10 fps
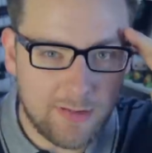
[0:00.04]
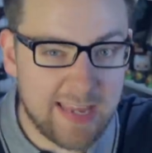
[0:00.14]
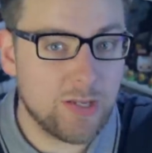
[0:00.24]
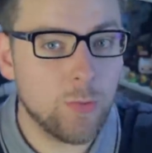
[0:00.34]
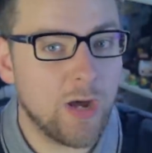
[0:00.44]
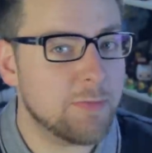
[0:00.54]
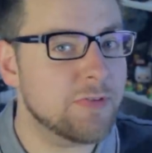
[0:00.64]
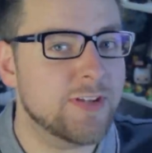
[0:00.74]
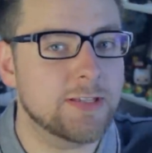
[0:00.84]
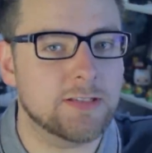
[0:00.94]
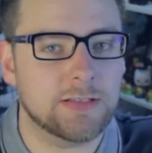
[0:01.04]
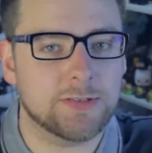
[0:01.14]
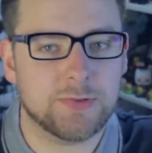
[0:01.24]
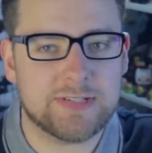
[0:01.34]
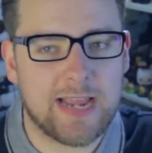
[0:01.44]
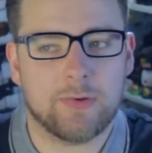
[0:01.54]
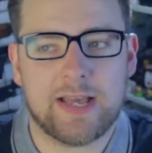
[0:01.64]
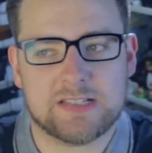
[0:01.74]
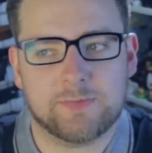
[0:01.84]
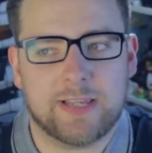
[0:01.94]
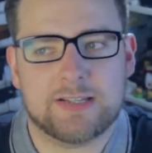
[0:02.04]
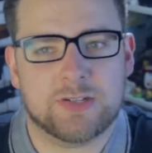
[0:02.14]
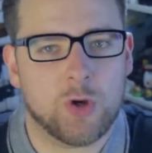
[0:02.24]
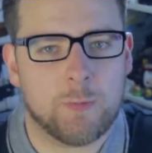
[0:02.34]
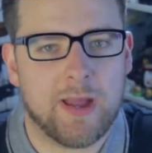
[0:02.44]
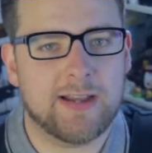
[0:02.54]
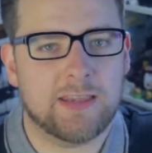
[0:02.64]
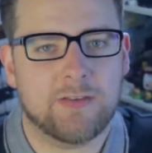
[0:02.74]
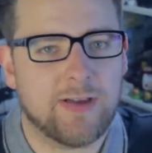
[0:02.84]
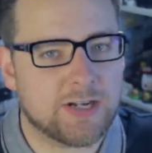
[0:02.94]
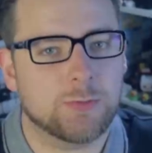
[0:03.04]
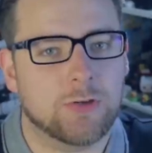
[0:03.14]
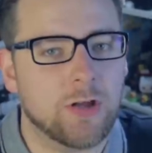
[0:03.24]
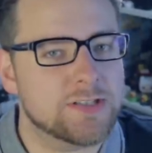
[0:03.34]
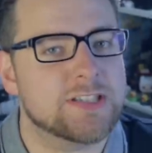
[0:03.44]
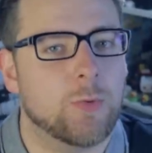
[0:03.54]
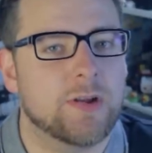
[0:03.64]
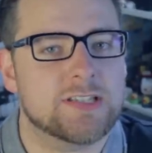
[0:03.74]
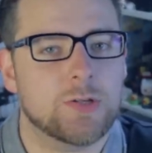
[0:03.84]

Hey you, I've been feeling a little too down as of late to talk about anything of actual consequence,